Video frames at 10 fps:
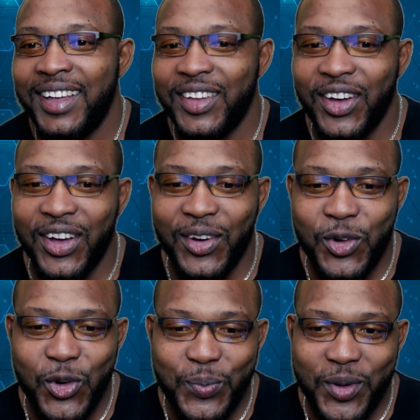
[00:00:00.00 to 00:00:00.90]
Yo,
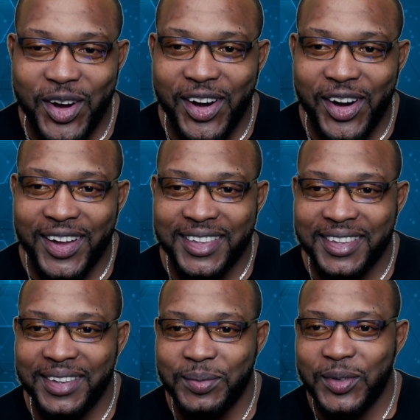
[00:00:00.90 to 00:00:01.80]
Rupert,
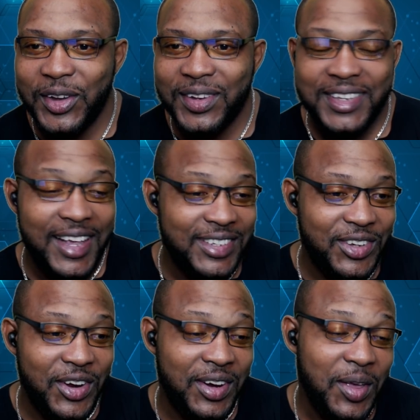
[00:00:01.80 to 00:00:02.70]
blouse and
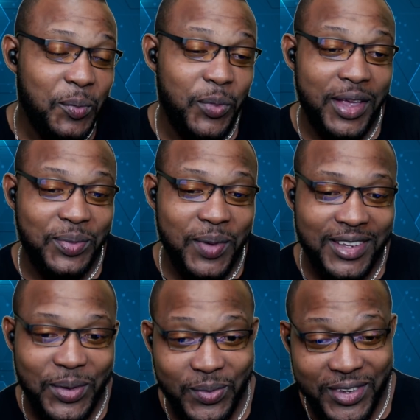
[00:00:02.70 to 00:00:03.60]
skirt. Peace, me have
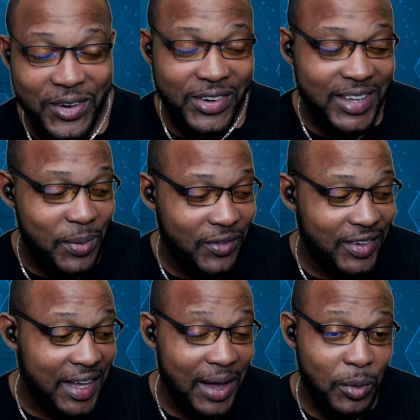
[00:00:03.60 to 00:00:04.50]
some serious stuff if we
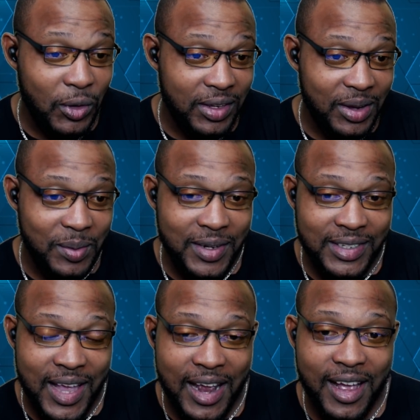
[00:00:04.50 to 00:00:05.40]
talk about it. We just
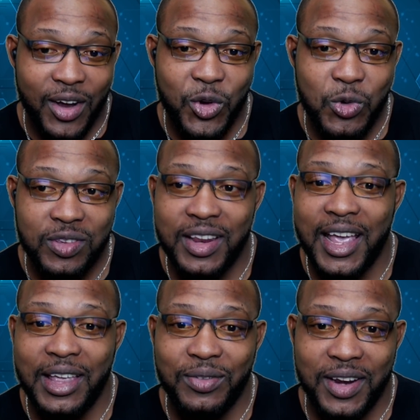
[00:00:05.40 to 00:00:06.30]
kind of cruising now
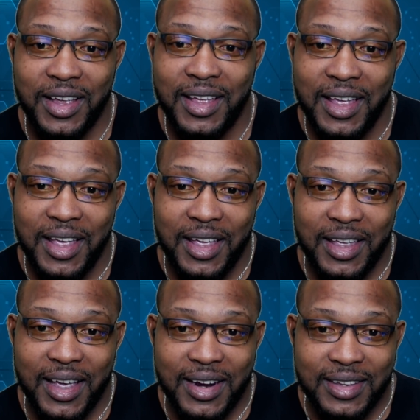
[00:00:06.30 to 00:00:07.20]
even. You
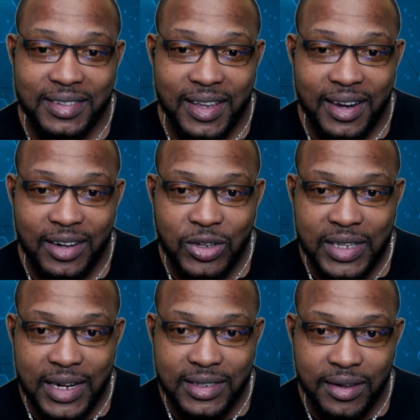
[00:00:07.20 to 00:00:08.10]
understand? Just a
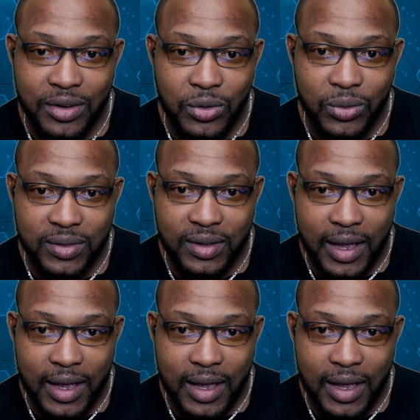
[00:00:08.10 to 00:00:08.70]
listen to the news.